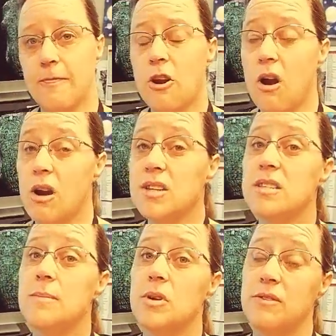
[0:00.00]
There are
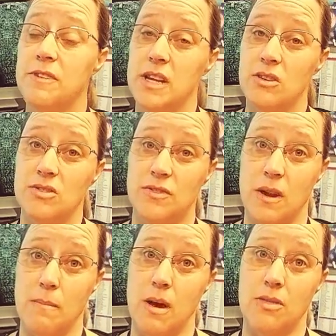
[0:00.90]
some good videos
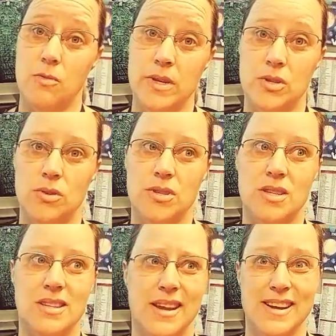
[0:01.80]
from other
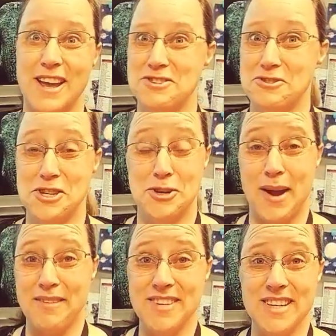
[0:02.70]
resources like National
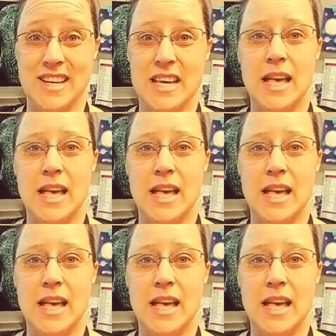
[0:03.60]
Geographic